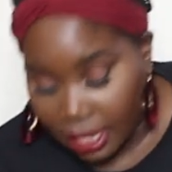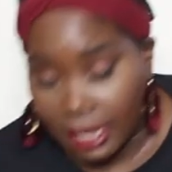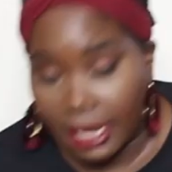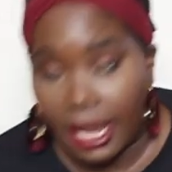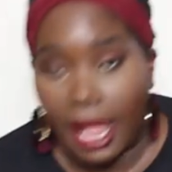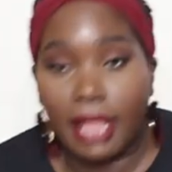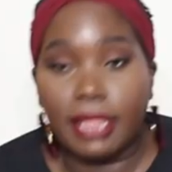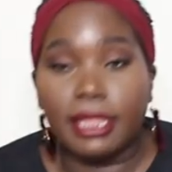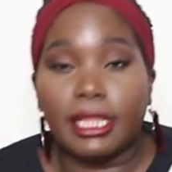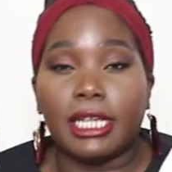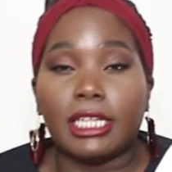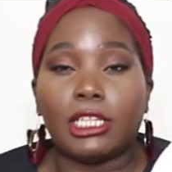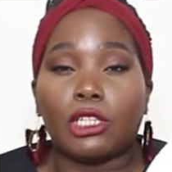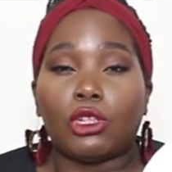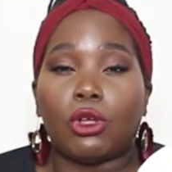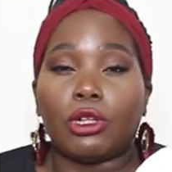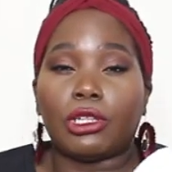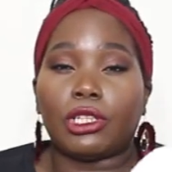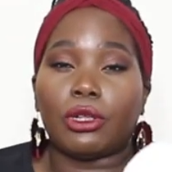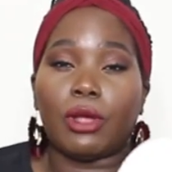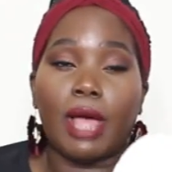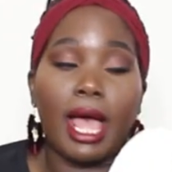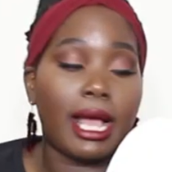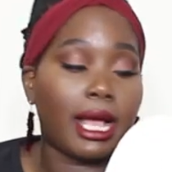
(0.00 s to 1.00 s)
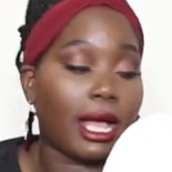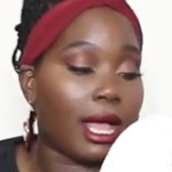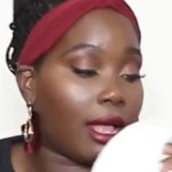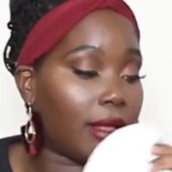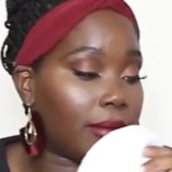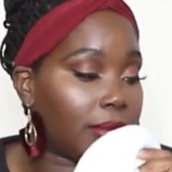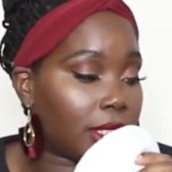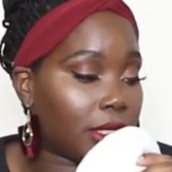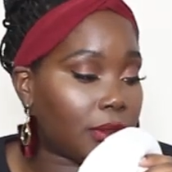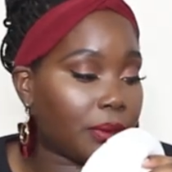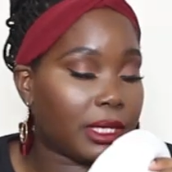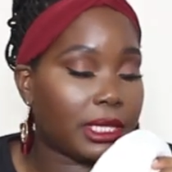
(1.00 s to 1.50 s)
Now this also
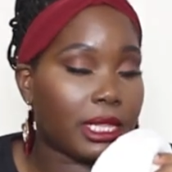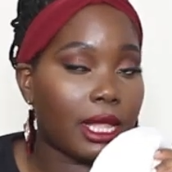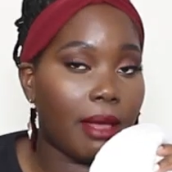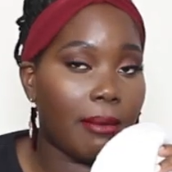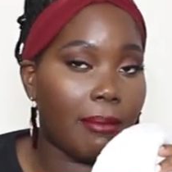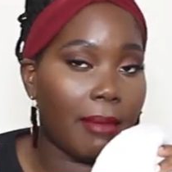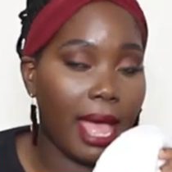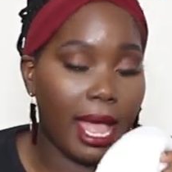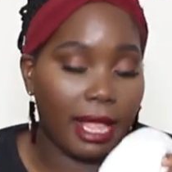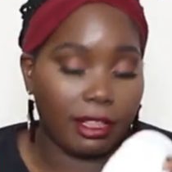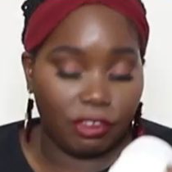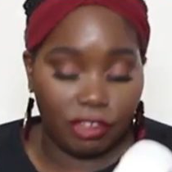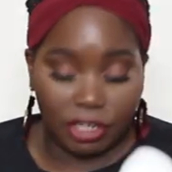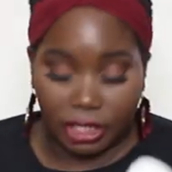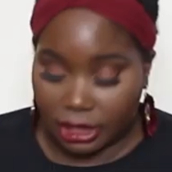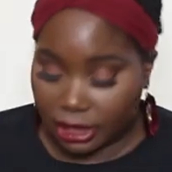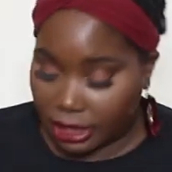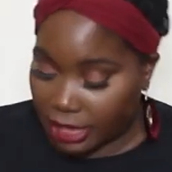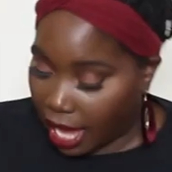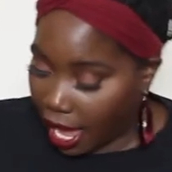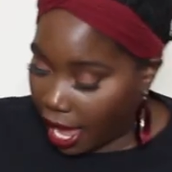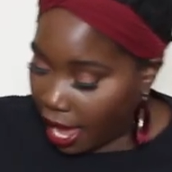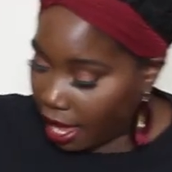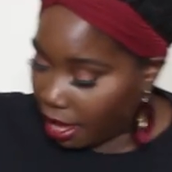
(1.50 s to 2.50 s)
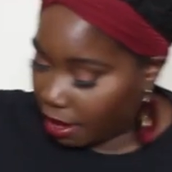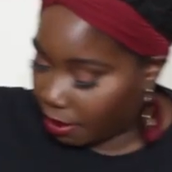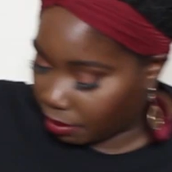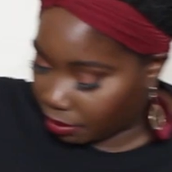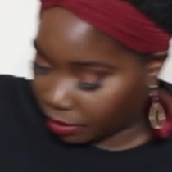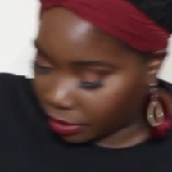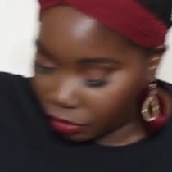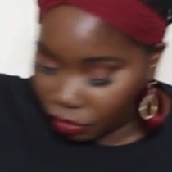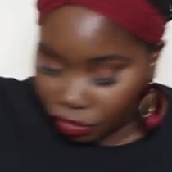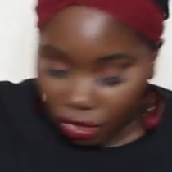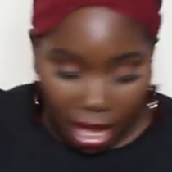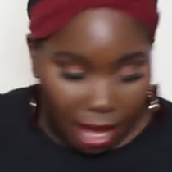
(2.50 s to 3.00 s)
comes with a matching top,
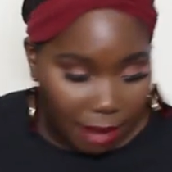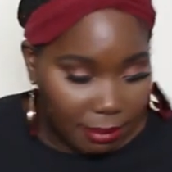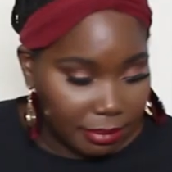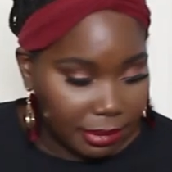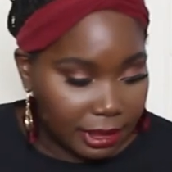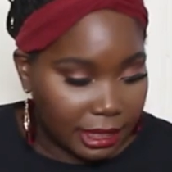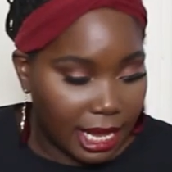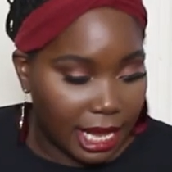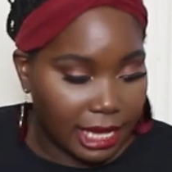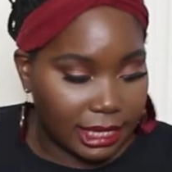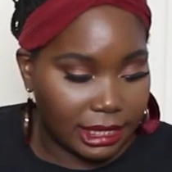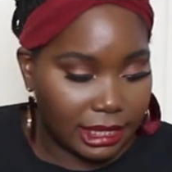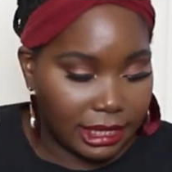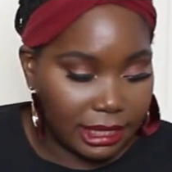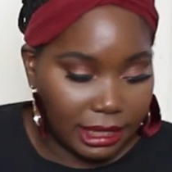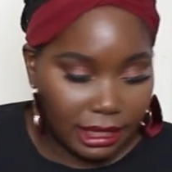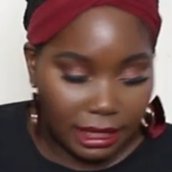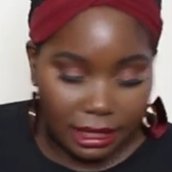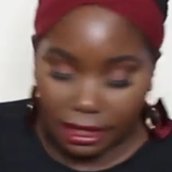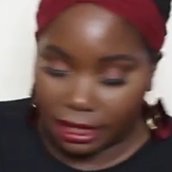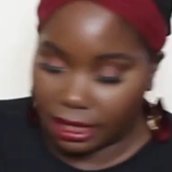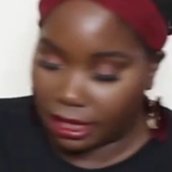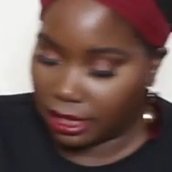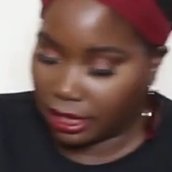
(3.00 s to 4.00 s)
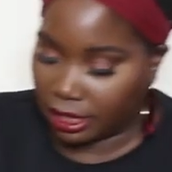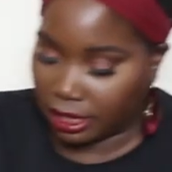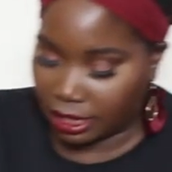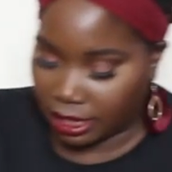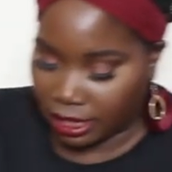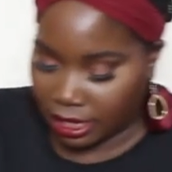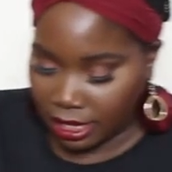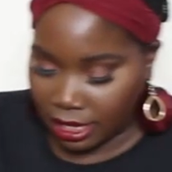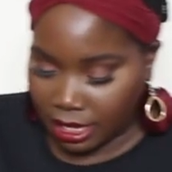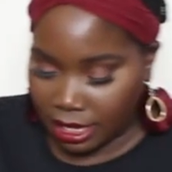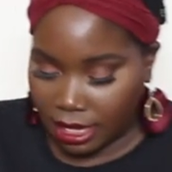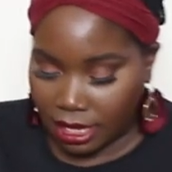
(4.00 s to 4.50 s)
which I'm guessing
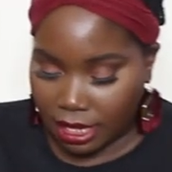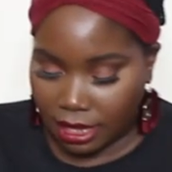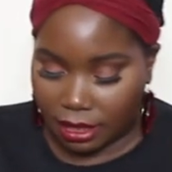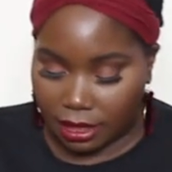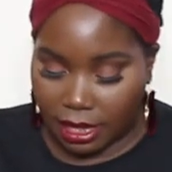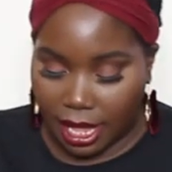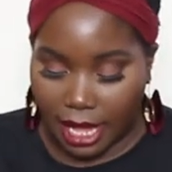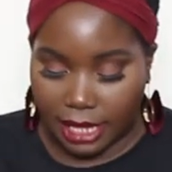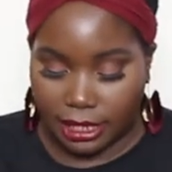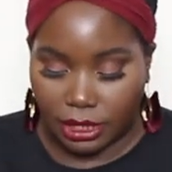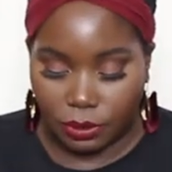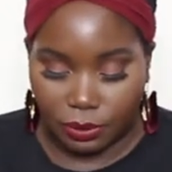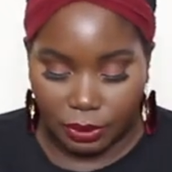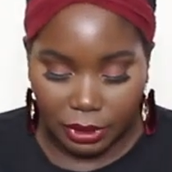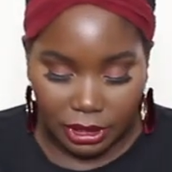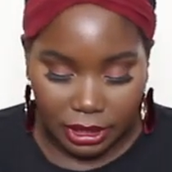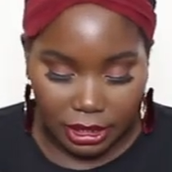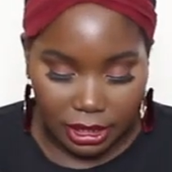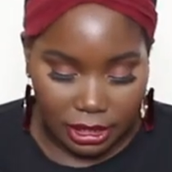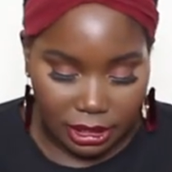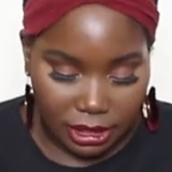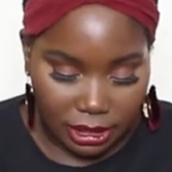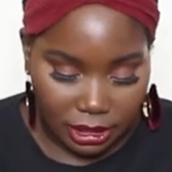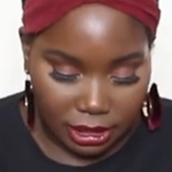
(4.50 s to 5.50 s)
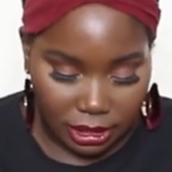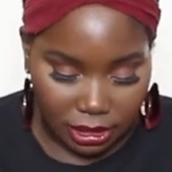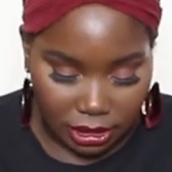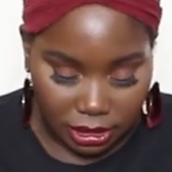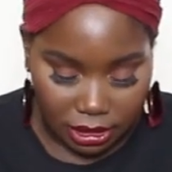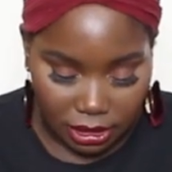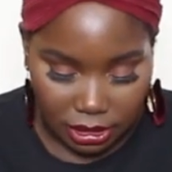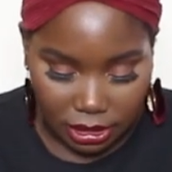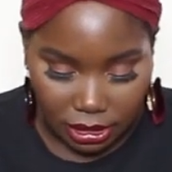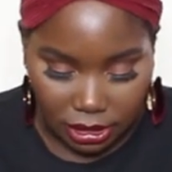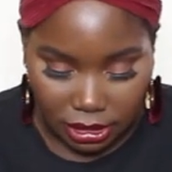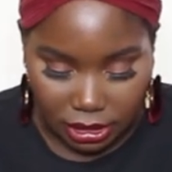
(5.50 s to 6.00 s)
that's what this
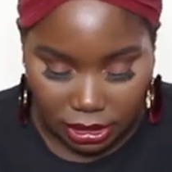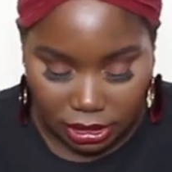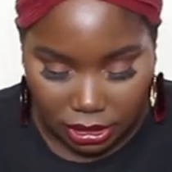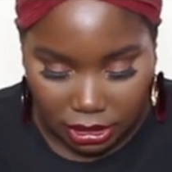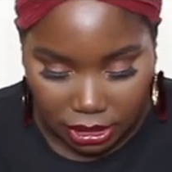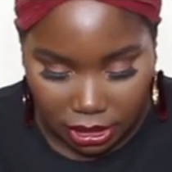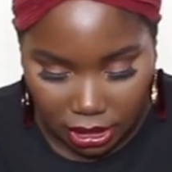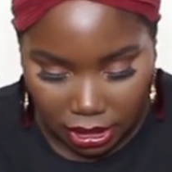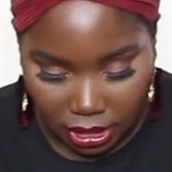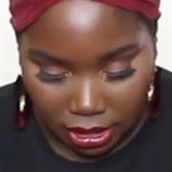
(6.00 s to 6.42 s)
is.